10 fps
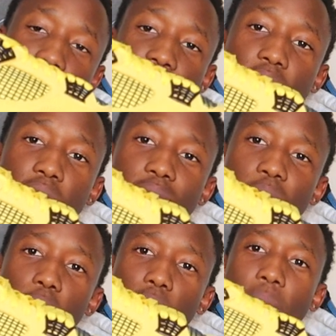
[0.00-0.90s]
These are really
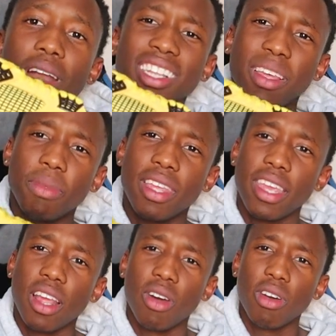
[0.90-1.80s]
cool. I wanted
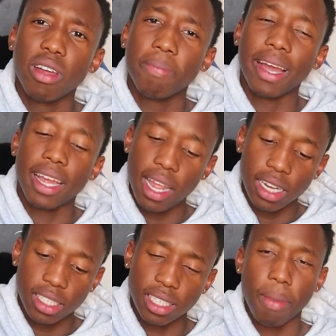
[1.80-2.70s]
something yellow in my
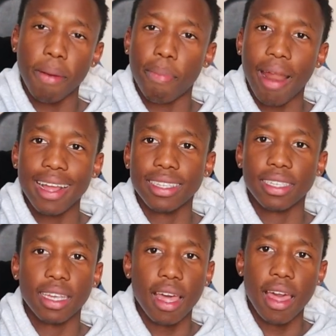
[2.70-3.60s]
collection, something bright.